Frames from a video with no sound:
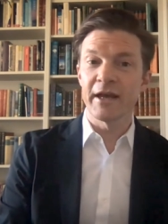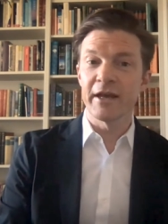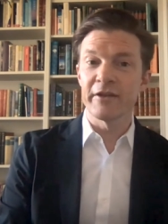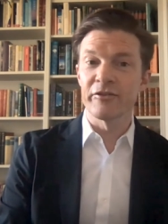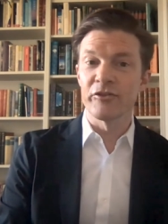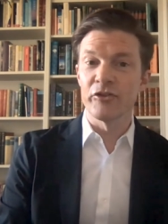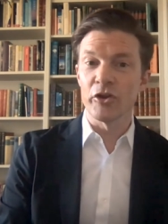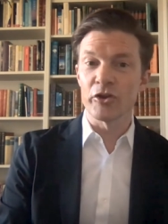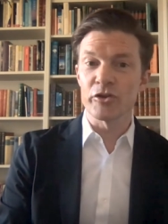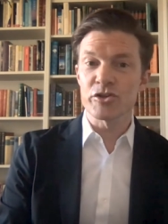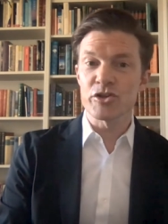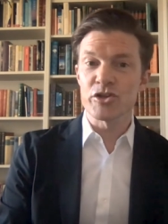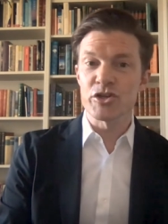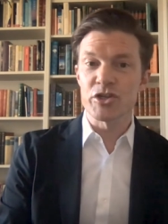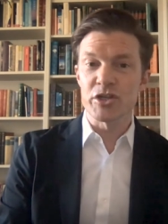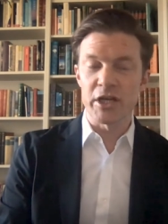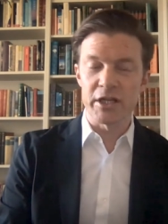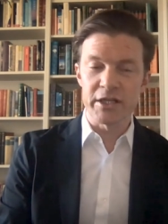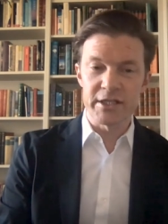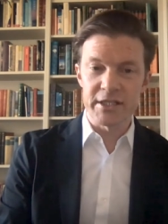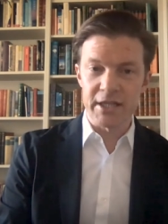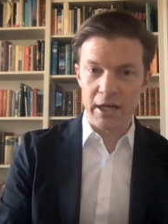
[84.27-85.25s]
has not
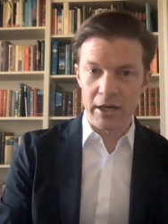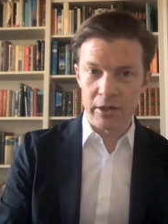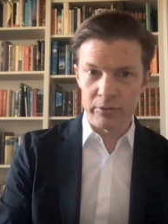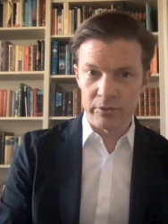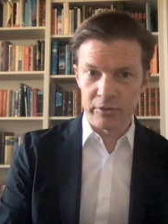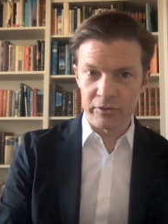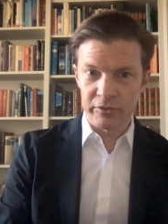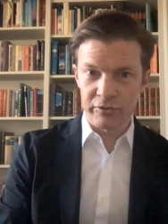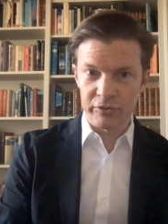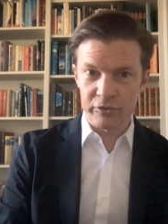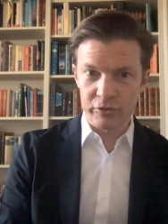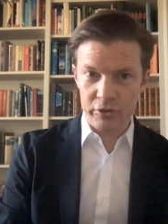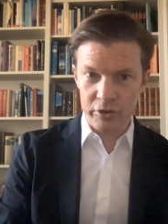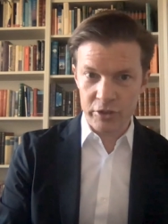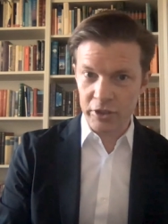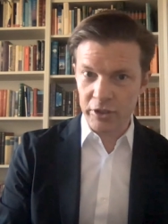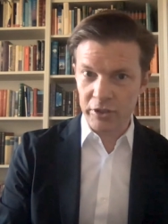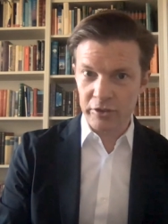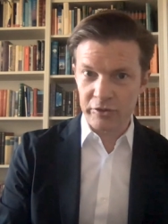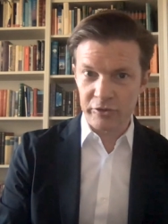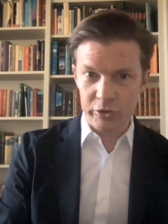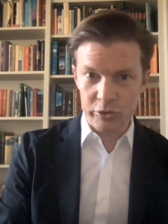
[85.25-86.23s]
shut down
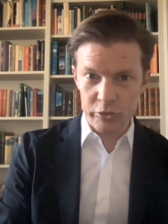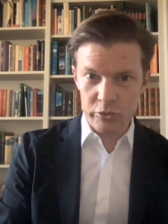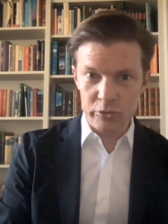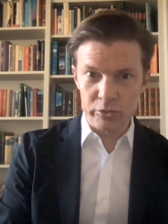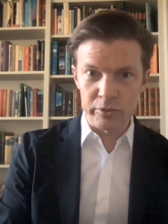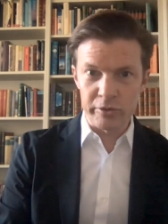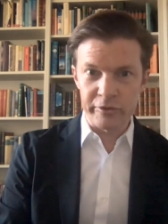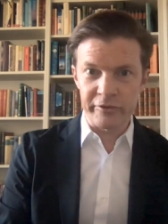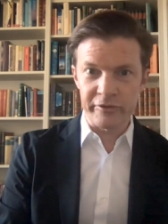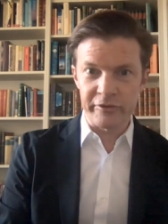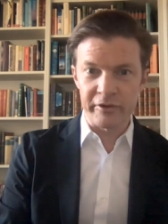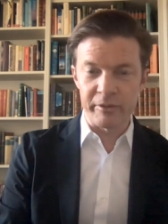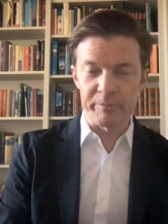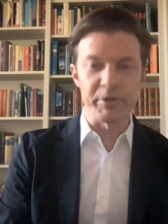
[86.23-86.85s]
schools,